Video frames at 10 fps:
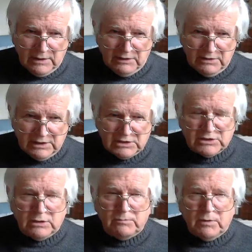I think it's
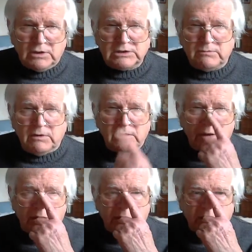still possible,
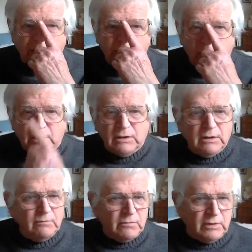and there are quite a
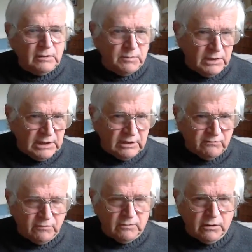number, I
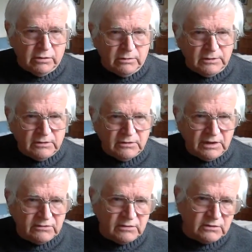believe, in the
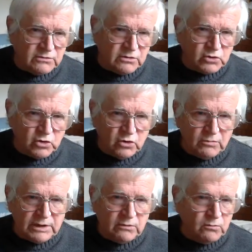Netherlands and
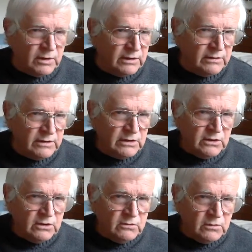Germany, where
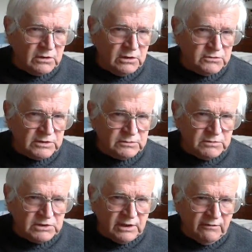countries
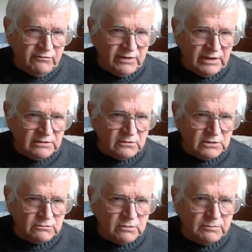which have held
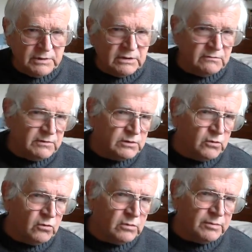on to a bigger
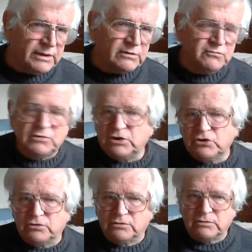recorder playing
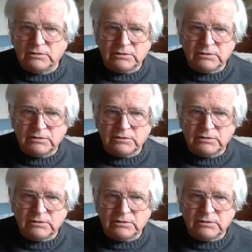tradition.